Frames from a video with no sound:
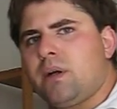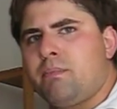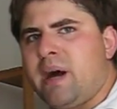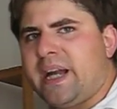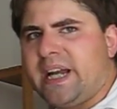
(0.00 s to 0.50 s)

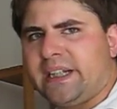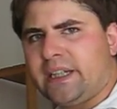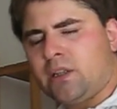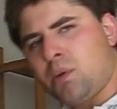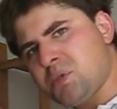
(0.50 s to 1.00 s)
by
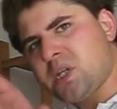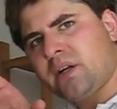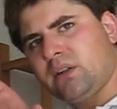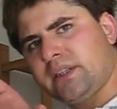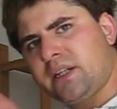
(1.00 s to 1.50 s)
an
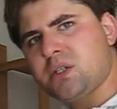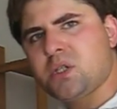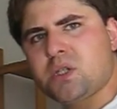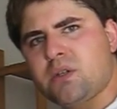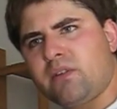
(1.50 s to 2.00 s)
obstacle that
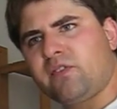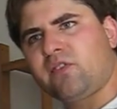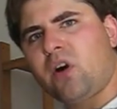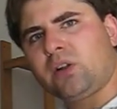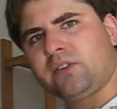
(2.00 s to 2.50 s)
is in
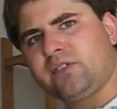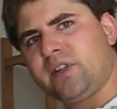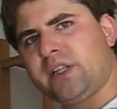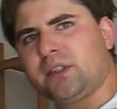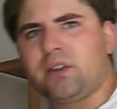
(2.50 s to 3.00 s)
front of
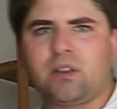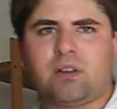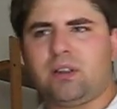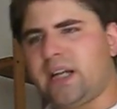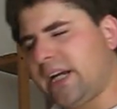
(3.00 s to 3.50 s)
it, or
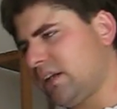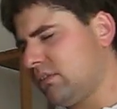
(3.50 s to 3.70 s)
like